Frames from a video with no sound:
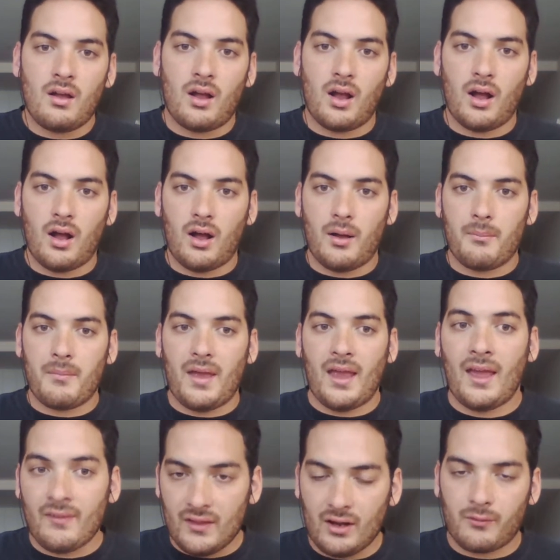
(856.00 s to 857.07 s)

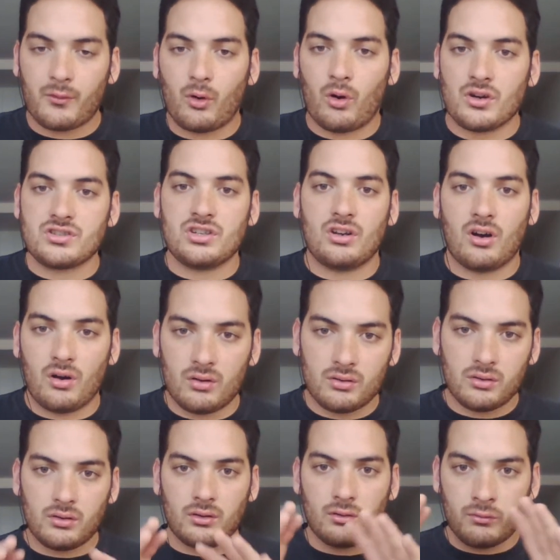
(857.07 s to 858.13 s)
And then, of course,
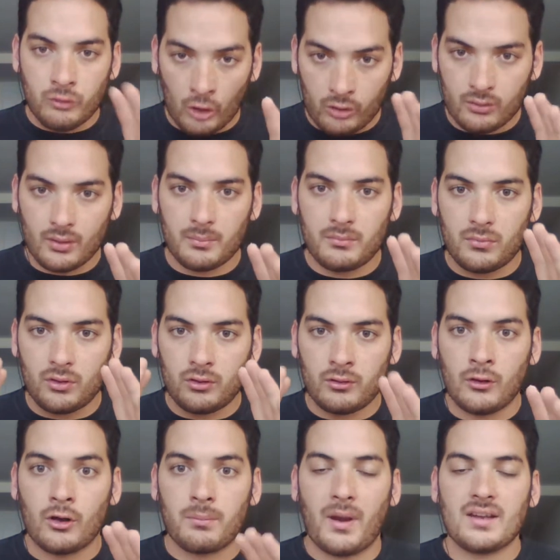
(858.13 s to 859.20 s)

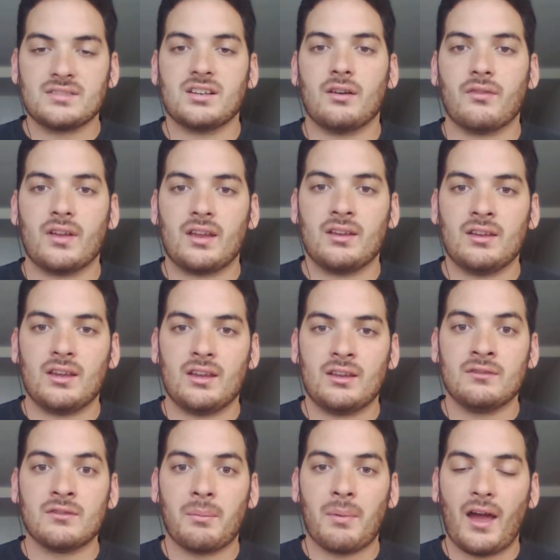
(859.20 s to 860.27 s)
look myself
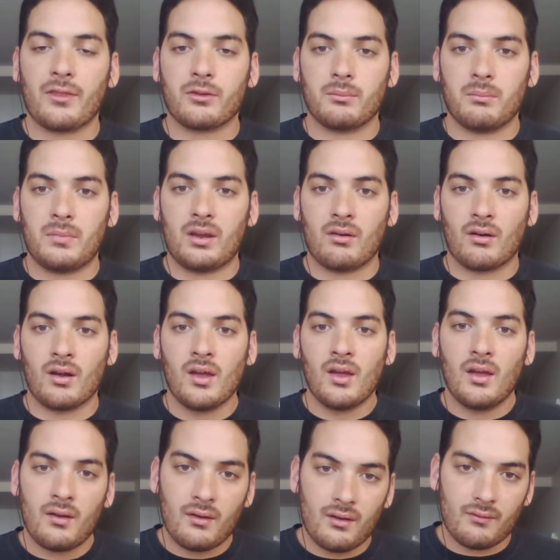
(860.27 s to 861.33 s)
in the bathroom mirror,
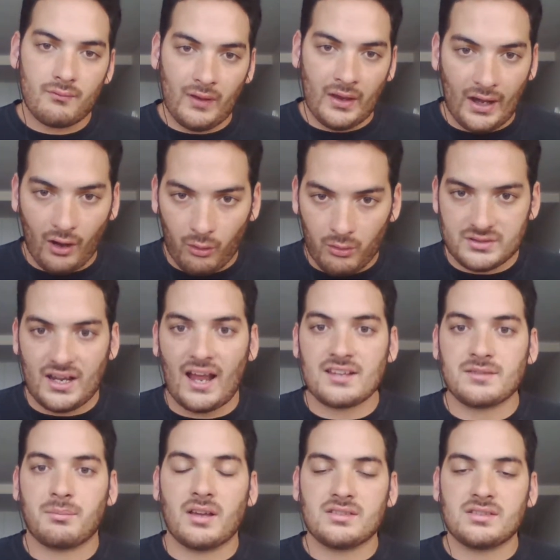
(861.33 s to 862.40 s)
and I always
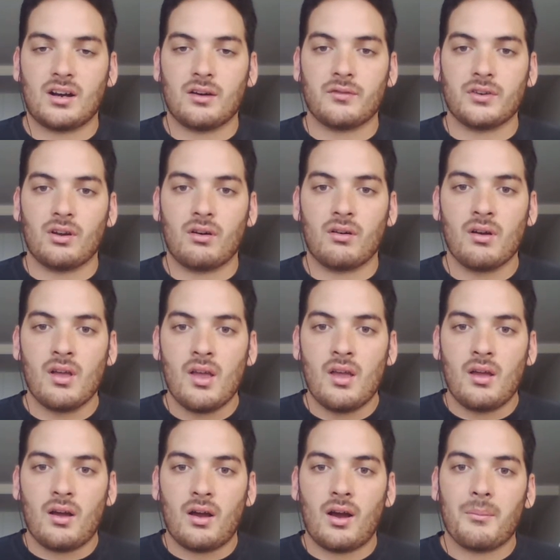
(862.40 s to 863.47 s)
ask myself, am
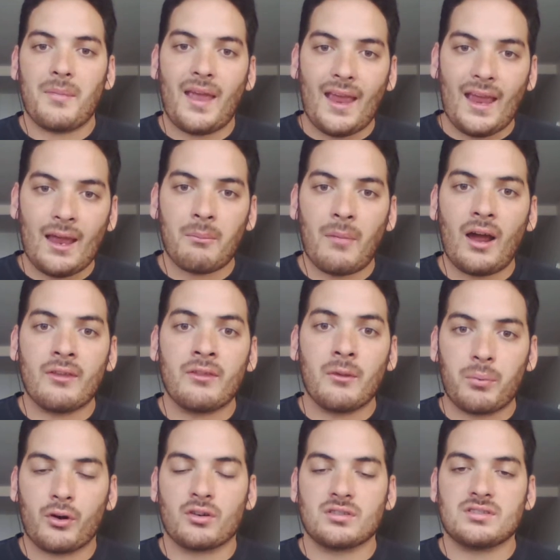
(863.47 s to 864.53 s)
I
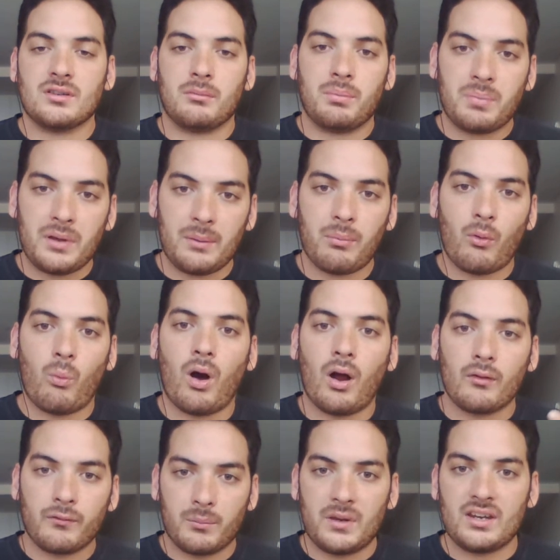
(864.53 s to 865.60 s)
the person people
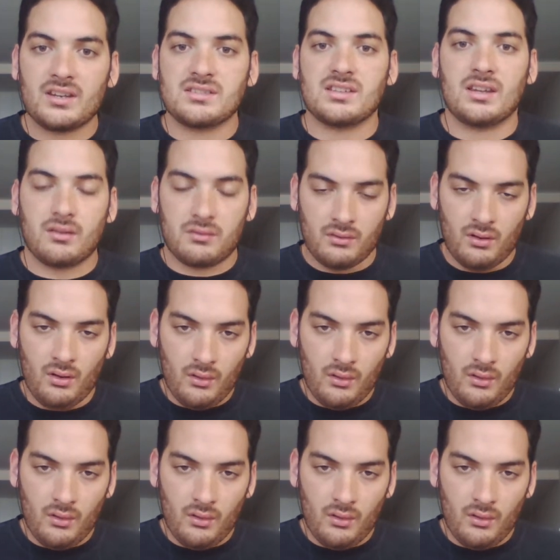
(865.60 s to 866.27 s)
want for me to see?